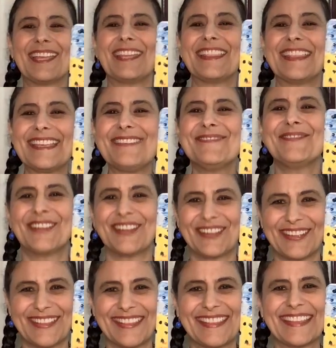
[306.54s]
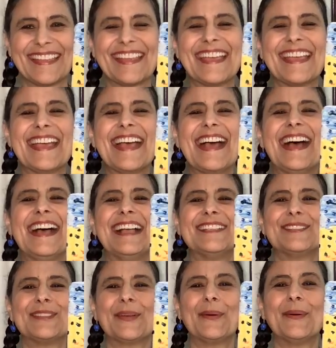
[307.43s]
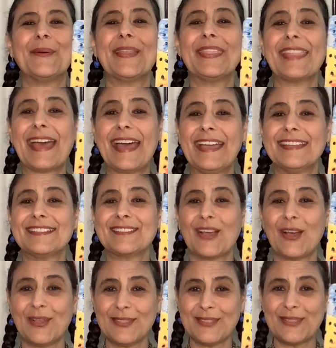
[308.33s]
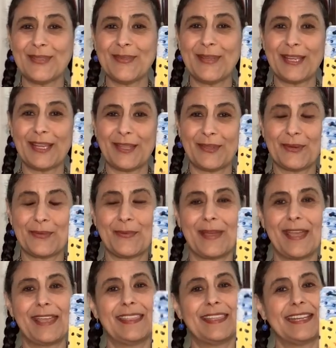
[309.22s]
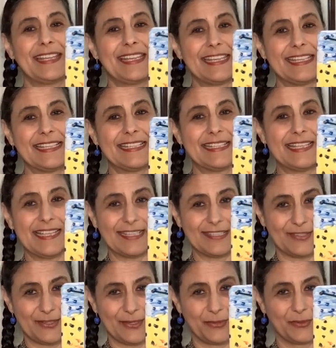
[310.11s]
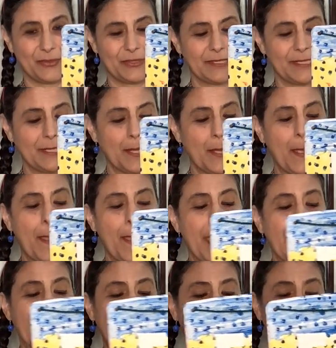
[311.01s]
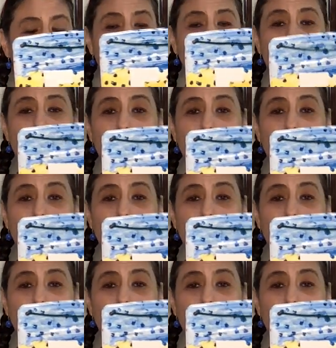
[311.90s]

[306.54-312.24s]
the birth. So that is also another way that Eid is used. In the